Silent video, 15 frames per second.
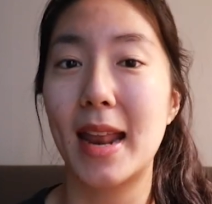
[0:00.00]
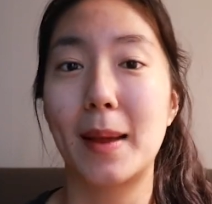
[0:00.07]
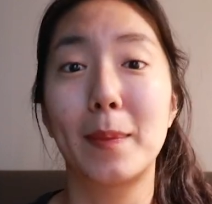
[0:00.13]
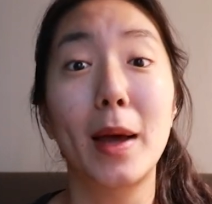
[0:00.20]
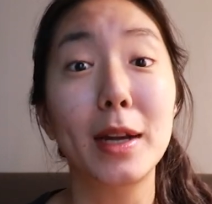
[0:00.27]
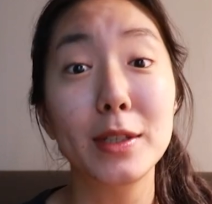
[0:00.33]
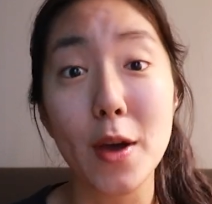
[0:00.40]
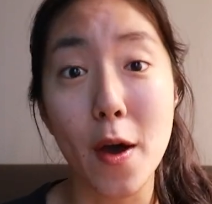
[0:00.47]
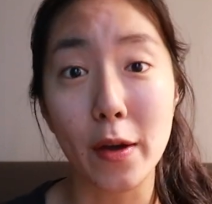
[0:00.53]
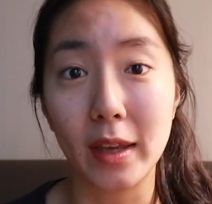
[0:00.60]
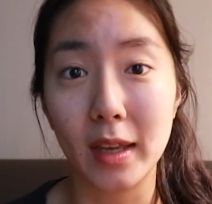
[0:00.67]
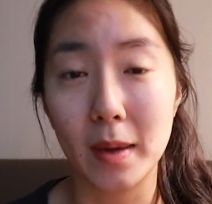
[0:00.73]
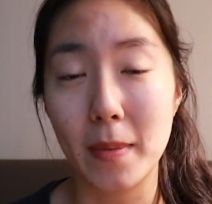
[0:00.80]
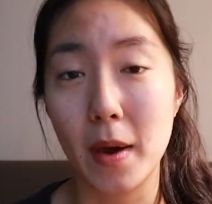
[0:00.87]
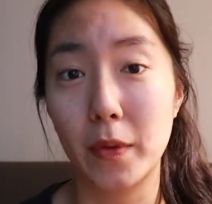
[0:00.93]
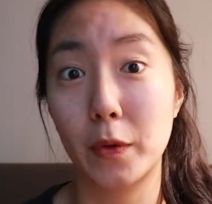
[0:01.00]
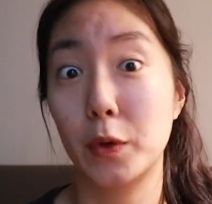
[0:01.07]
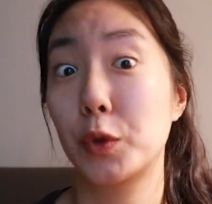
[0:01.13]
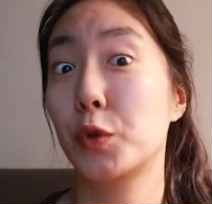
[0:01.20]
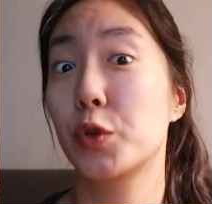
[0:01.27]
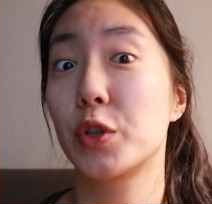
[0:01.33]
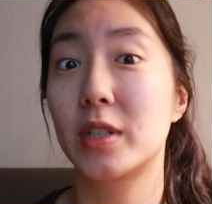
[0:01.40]
Now, I'm not talking about
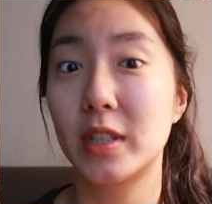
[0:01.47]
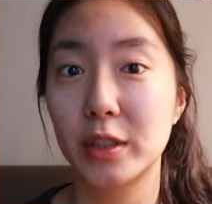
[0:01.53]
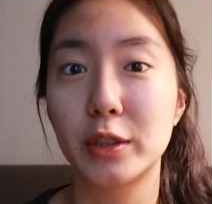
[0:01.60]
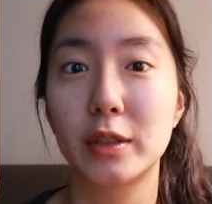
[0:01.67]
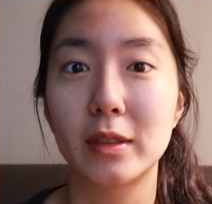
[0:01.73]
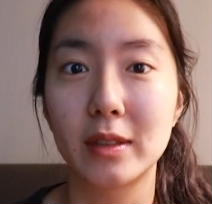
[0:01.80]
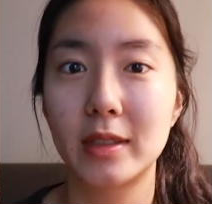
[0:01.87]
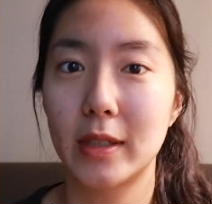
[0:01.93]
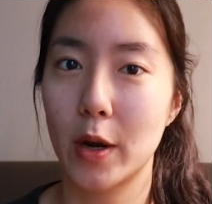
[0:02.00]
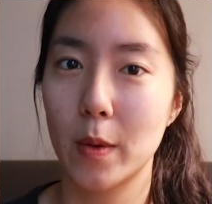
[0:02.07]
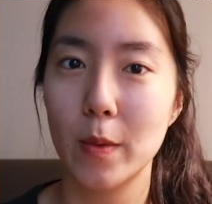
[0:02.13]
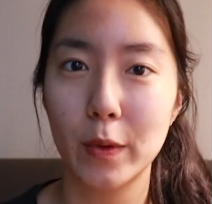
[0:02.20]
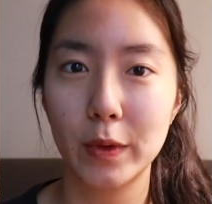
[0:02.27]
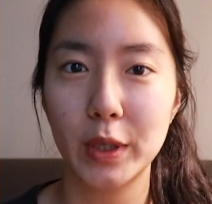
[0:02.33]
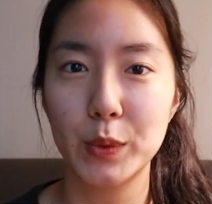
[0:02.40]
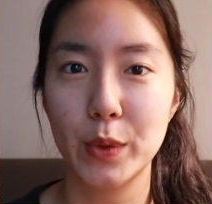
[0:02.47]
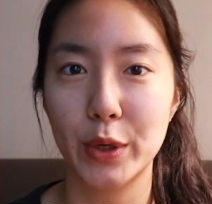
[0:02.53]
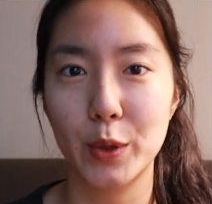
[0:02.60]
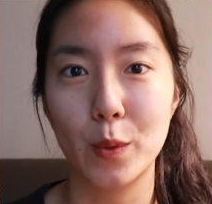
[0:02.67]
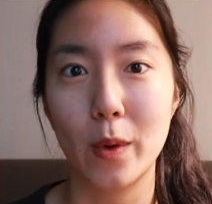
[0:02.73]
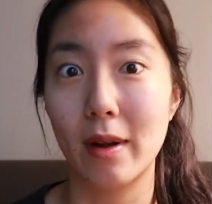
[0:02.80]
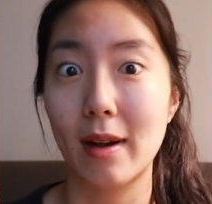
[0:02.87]
those traditional ceremonies where
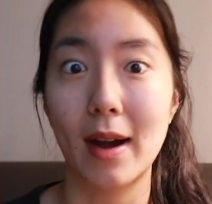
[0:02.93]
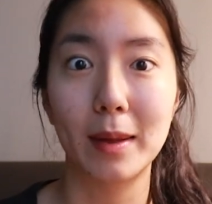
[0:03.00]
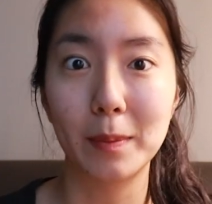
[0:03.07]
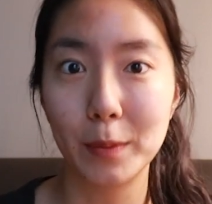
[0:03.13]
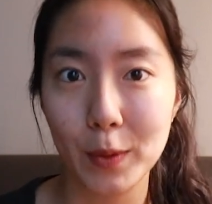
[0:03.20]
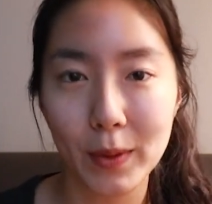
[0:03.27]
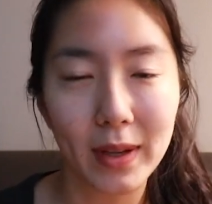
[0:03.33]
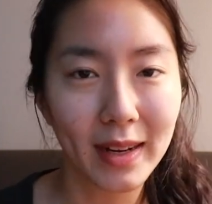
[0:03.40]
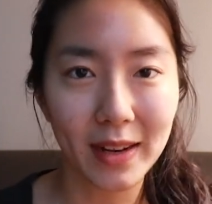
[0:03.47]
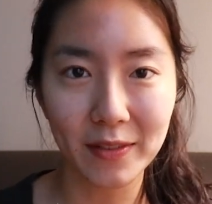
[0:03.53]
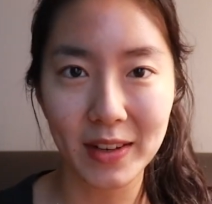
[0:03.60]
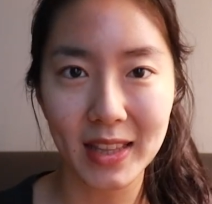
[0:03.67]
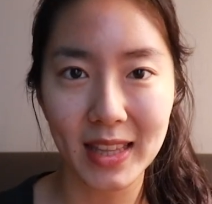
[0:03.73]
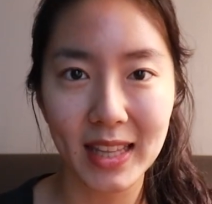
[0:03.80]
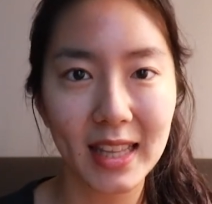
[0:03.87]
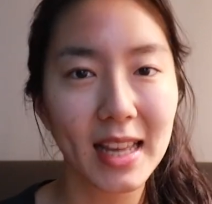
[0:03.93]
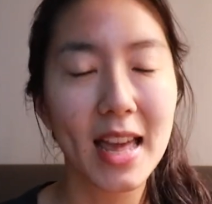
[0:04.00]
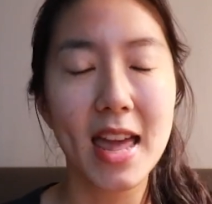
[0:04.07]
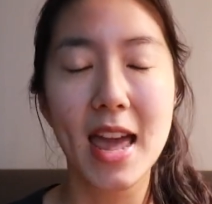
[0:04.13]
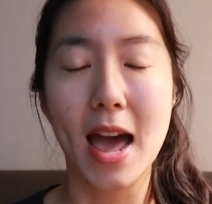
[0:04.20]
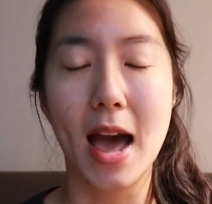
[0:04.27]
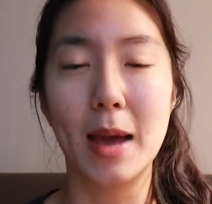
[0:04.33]
you wear hanbok and everything.
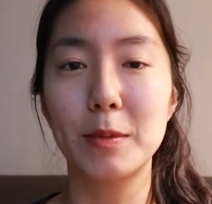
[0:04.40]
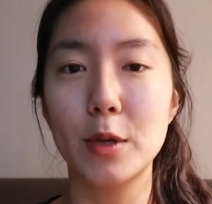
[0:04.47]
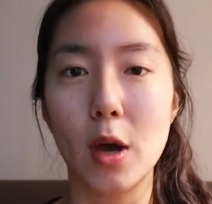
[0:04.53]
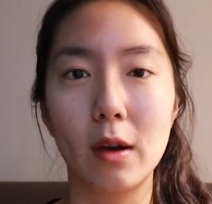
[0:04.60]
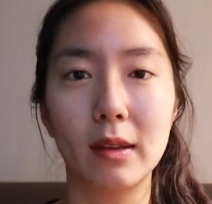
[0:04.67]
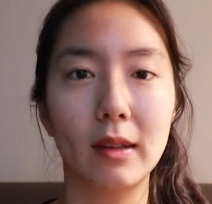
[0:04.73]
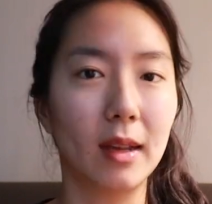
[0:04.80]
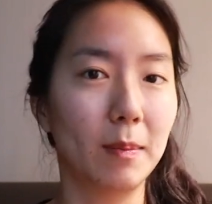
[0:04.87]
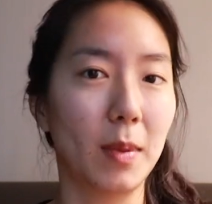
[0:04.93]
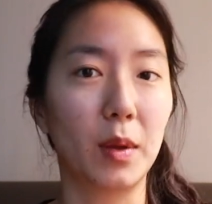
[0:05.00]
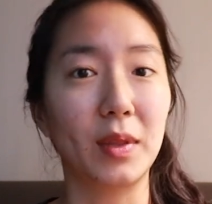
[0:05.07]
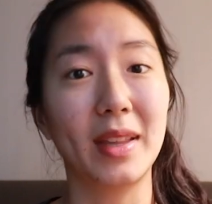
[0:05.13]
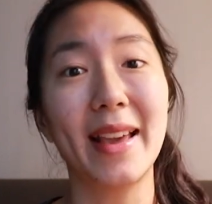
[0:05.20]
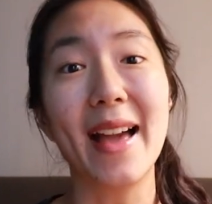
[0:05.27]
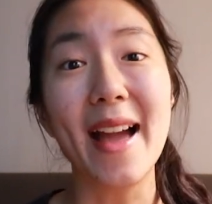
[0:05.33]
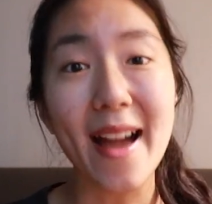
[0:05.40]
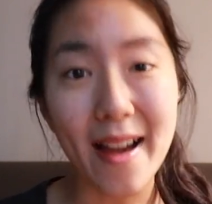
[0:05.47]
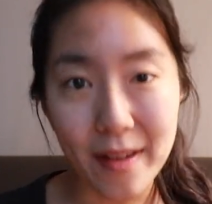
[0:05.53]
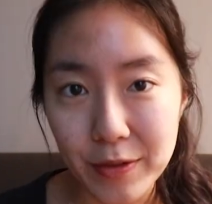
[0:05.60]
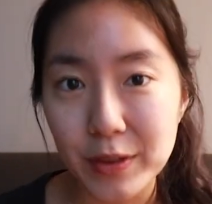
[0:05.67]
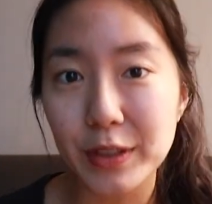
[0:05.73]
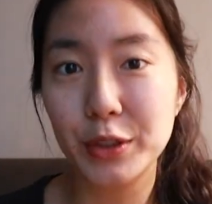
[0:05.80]
I'm talking about the
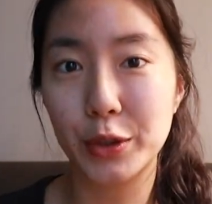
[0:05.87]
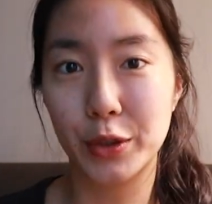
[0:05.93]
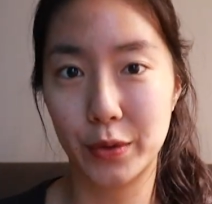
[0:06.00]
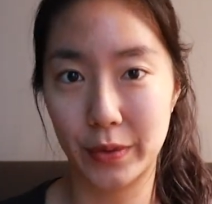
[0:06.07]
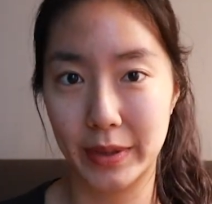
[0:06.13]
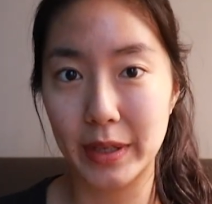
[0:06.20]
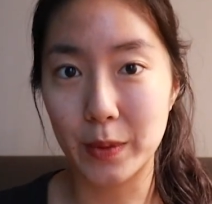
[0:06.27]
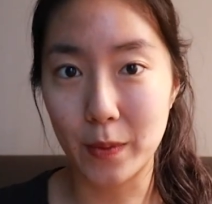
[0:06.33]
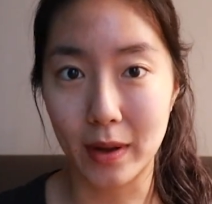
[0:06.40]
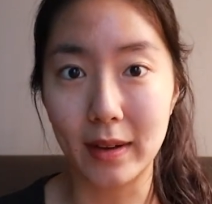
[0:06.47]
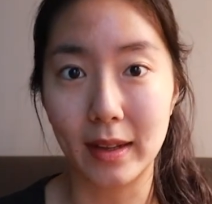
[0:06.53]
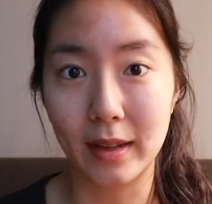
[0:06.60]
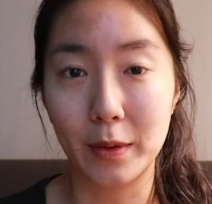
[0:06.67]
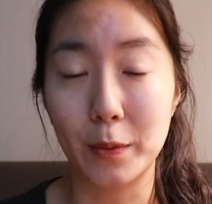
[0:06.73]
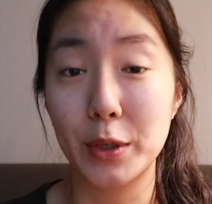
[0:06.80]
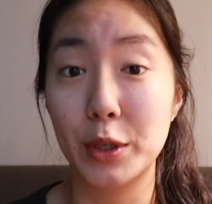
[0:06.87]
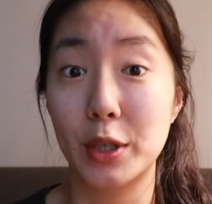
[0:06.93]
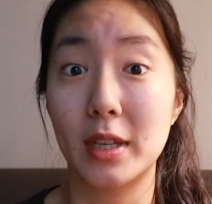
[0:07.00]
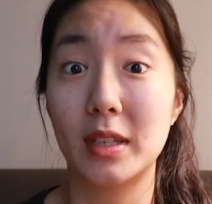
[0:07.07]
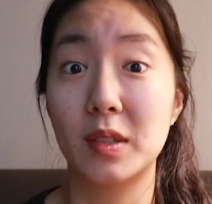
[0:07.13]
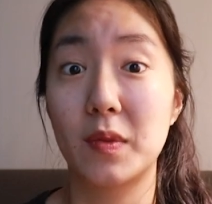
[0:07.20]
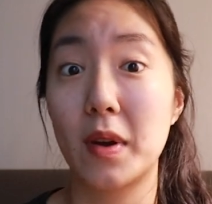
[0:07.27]
average Korean wedding,
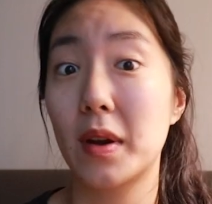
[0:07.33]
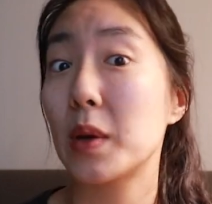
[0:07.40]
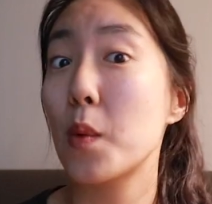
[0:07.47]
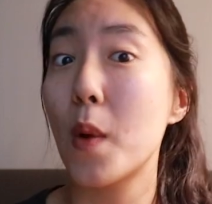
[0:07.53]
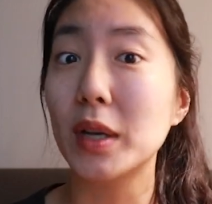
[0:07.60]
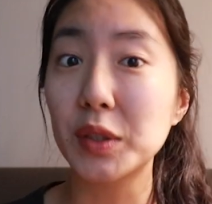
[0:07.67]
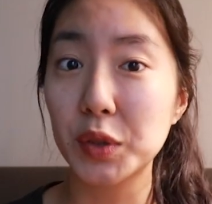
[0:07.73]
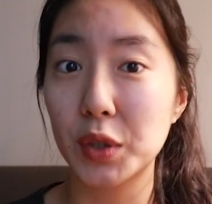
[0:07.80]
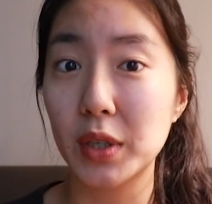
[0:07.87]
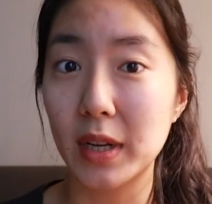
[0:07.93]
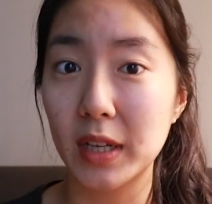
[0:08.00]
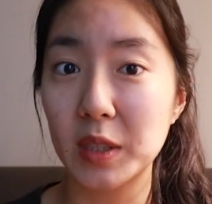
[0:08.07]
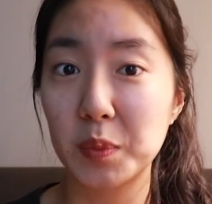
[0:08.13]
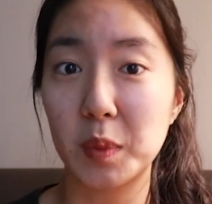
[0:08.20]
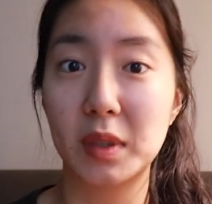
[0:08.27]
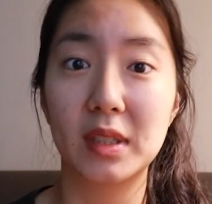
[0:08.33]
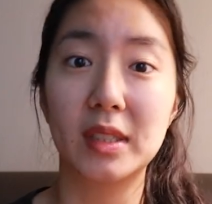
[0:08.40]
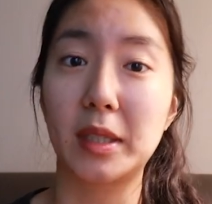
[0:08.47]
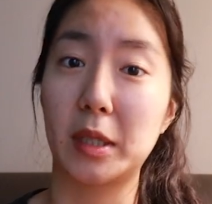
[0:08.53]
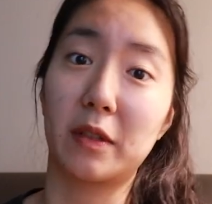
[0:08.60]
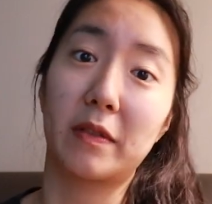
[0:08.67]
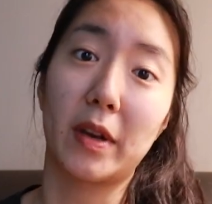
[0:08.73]
which is very westernized, but
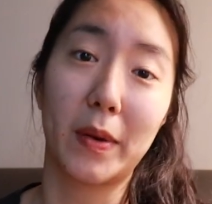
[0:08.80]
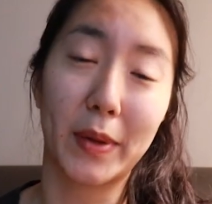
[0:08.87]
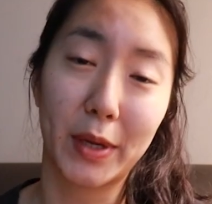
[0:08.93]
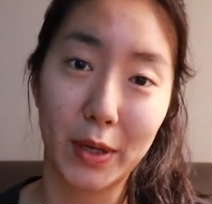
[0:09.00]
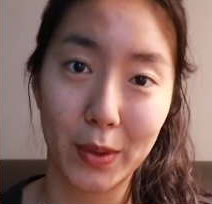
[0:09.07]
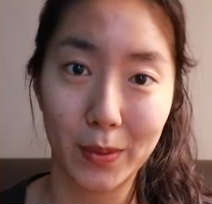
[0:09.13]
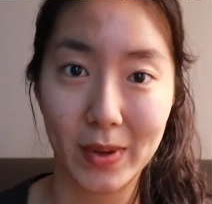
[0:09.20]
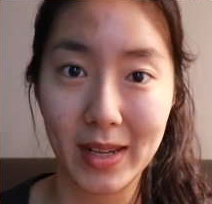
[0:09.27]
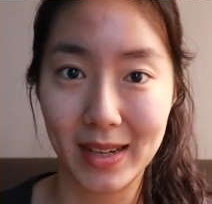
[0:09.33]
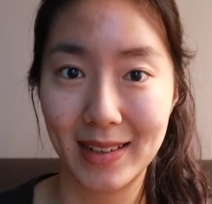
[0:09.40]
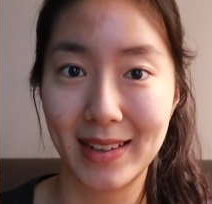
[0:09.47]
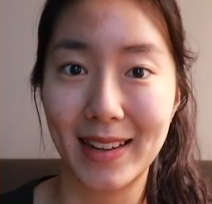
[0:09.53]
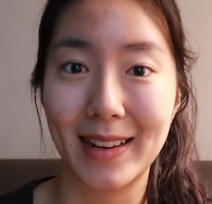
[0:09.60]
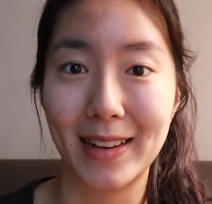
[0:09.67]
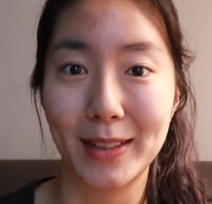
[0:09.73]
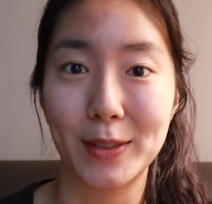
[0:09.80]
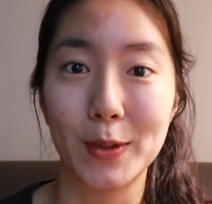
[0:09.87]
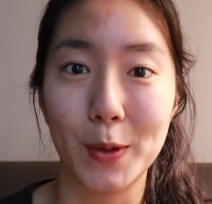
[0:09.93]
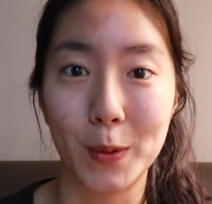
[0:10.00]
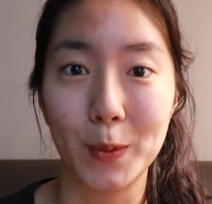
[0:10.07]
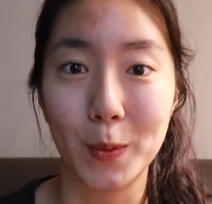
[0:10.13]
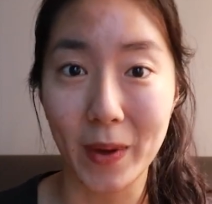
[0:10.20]
still very Korean in its
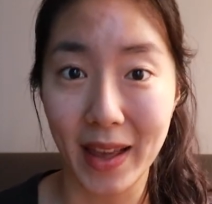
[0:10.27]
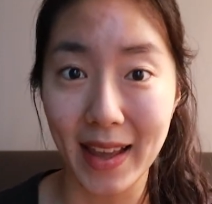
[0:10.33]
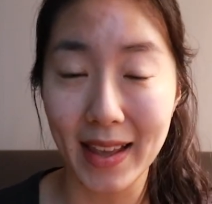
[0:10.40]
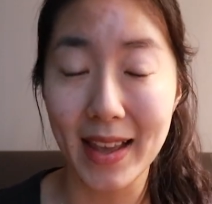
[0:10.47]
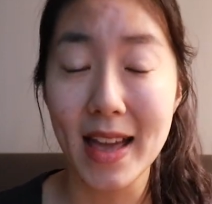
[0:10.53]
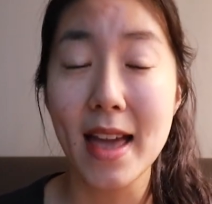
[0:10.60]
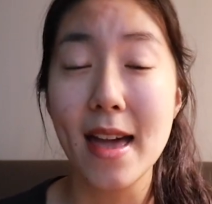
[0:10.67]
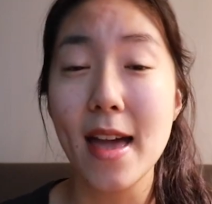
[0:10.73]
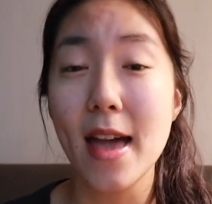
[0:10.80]
own way.